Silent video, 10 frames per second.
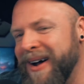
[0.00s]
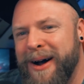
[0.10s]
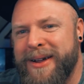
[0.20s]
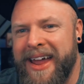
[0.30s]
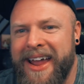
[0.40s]

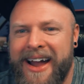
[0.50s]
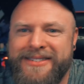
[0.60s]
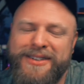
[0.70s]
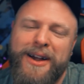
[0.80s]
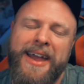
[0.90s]
Okay,
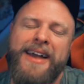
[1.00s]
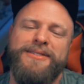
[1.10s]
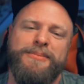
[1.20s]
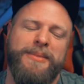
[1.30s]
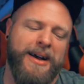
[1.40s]
guys,
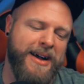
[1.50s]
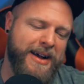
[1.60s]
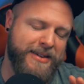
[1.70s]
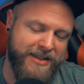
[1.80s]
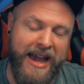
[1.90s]
sarcasm
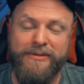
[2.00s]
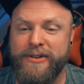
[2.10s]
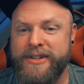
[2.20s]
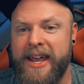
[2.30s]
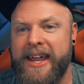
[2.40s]
aside
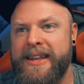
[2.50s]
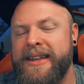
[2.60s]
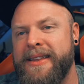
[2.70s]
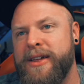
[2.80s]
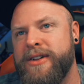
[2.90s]
for a second,
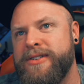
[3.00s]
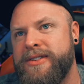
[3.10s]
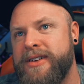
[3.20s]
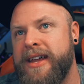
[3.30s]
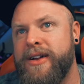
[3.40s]
there's
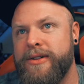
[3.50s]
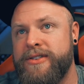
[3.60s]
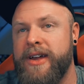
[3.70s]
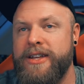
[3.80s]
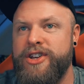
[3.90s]
a site called
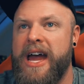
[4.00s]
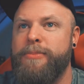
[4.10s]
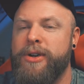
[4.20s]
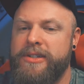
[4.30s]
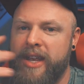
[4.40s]
Site
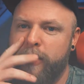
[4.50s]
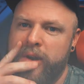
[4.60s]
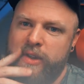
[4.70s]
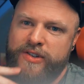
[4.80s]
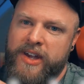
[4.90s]
Jabber. It's like
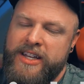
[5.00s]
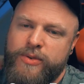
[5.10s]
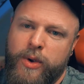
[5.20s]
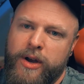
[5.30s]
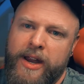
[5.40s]
one of those
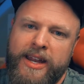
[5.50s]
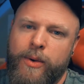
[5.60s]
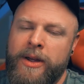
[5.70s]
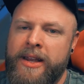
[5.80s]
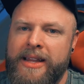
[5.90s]
sites where
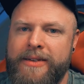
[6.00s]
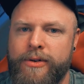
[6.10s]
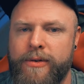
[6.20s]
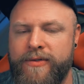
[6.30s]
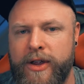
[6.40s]
anyone can leave
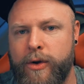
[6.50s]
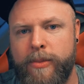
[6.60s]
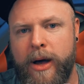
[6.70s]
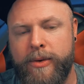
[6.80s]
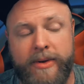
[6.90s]
a review
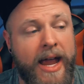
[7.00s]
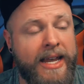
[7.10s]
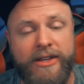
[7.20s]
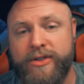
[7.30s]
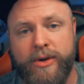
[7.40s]
about
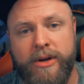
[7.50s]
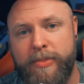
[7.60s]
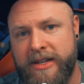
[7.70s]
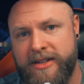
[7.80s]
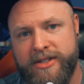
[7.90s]
any sort of
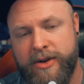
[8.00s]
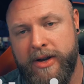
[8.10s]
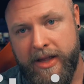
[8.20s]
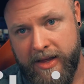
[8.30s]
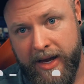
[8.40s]
business or
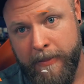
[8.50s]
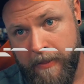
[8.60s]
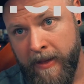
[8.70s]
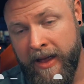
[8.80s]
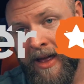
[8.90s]
anything.
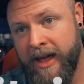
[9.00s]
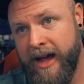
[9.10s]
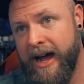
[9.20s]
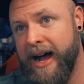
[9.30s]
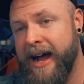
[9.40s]

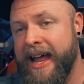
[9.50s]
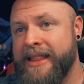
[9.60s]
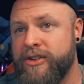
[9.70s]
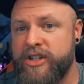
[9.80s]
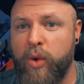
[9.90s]

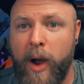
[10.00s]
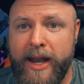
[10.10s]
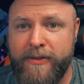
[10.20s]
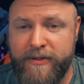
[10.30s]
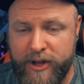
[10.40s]
And there's
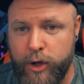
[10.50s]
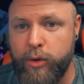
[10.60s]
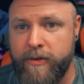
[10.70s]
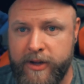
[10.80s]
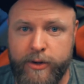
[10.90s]
quite a few
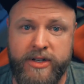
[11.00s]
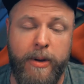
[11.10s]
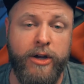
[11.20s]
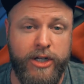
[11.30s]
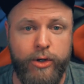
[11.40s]
reviews
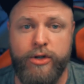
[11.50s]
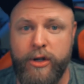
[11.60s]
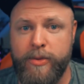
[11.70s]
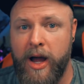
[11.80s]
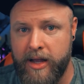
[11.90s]
about
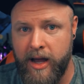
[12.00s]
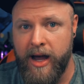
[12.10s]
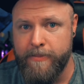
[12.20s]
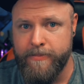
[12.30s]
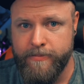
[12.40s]

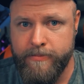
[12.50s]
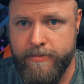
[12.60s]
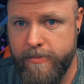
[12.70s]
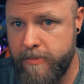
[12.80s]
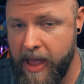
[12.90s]
YouTube.com
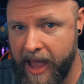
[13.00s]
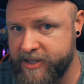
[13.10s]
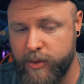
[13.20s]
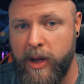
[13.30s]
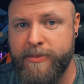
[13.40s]

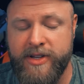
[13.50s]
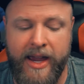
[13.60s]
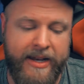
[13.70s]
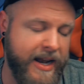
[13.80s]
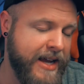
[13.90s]
as a
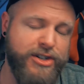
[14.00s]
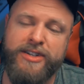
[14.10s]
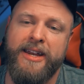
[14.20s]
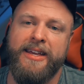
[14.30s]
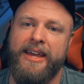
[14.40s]
website, and I just get a